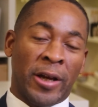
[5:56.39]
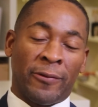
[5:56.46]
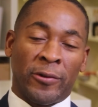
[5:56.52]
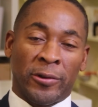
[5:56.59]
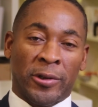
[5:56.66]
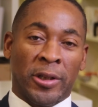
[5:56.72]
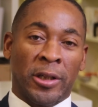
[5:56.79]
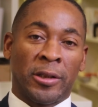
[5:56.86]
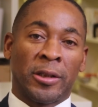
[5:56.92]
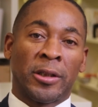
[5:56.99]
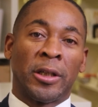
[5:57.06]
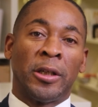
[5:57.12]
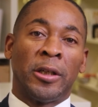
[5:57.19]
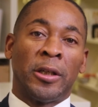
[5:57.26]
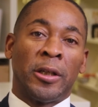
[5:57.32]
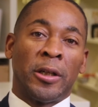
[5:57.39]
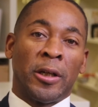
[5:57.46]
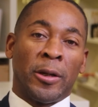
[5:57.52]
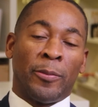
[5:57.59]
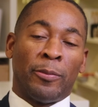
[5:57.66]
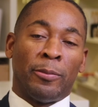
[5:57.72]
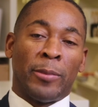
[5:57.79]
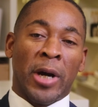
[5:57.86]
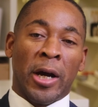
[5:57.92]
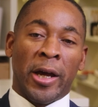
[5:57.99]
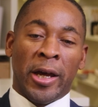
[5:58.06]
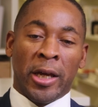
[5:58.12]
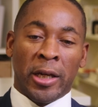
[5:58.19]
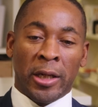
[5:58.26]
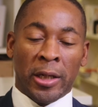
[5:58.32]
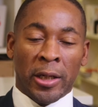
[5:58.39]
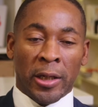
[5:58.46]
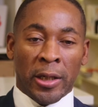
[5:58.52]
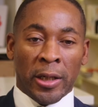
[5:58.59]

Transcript: ever since. My